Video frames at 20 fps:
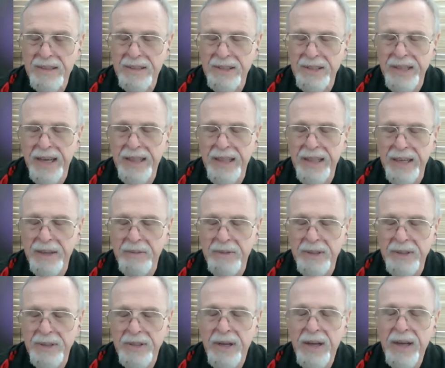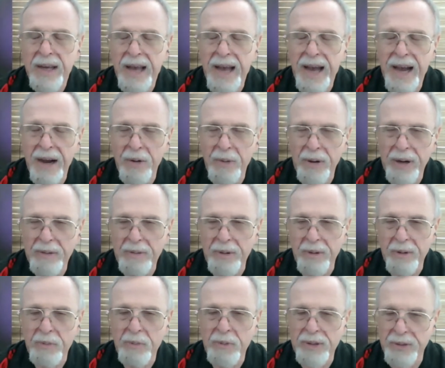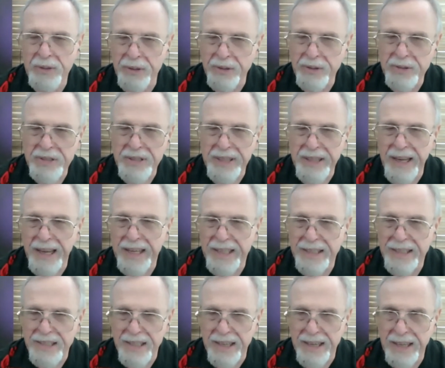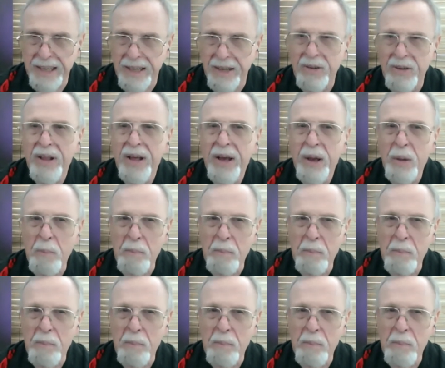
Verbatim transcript: sign language. However, when you're using A S L,